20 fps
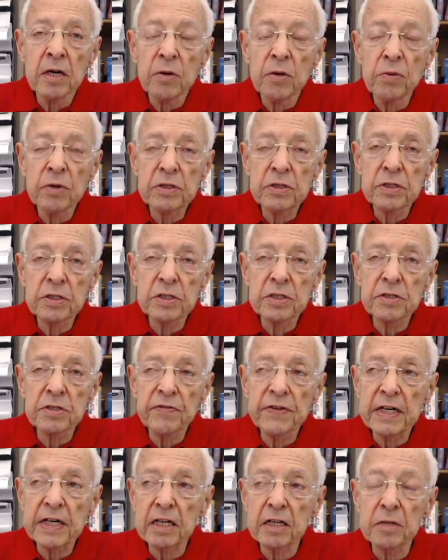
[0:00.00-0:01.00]
which is
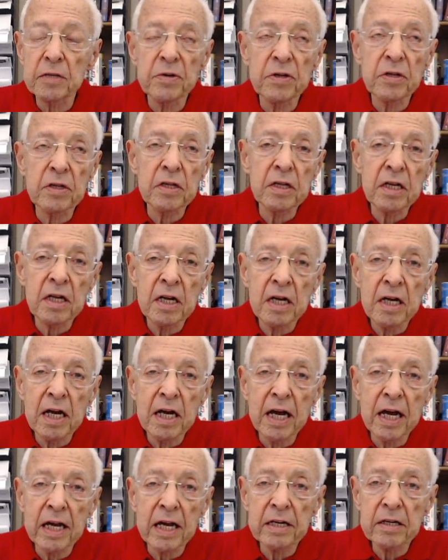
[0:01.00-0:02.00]
available
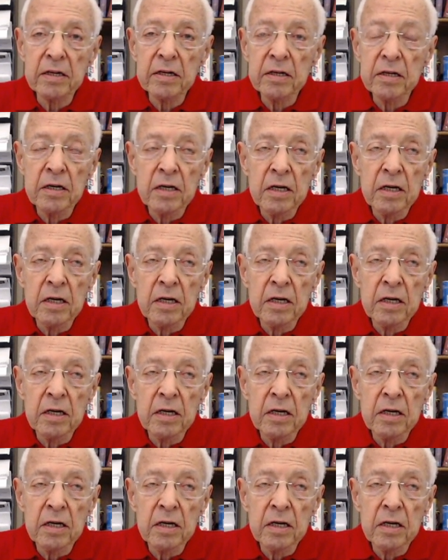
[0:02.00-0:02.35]
at